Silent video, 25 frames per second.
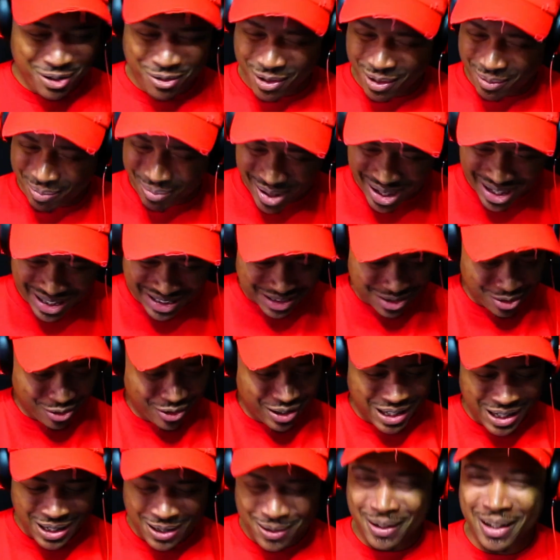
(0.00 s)
you and me,
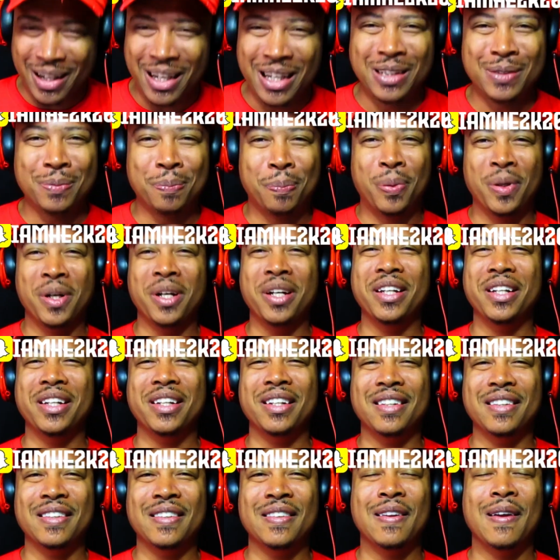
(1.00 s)
so he, he's
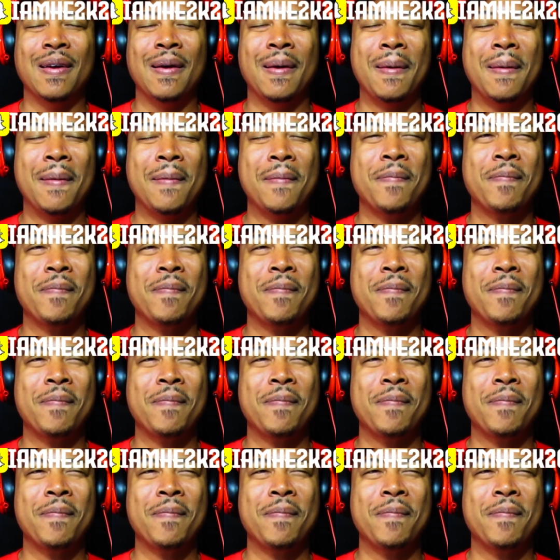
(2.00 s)
putting